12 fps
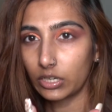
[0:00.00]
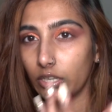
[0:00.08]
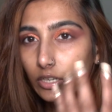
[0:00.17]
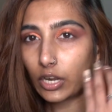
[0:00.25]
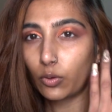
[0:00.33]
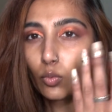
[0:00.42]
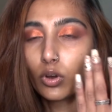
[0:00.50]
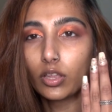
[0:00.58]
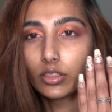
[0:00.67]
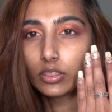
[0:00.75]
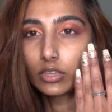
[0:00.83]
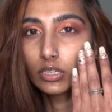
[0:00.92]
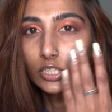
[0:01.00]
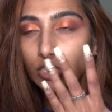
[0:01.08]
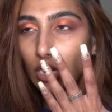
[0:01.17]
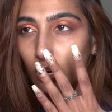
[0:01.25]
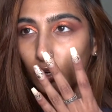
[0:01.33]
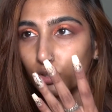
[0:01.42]
Like I want the
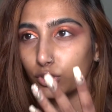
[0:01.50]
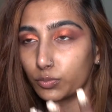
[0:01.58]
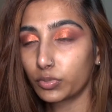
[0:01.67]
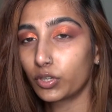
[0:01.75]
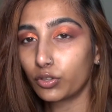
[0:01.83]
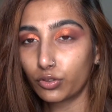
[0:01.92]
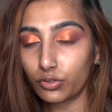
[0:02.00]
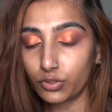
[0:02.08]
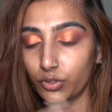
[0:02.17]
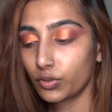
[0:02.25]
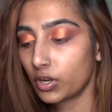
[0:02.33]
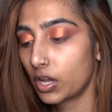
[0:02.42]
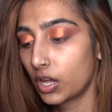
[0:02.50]
shadow to peek through.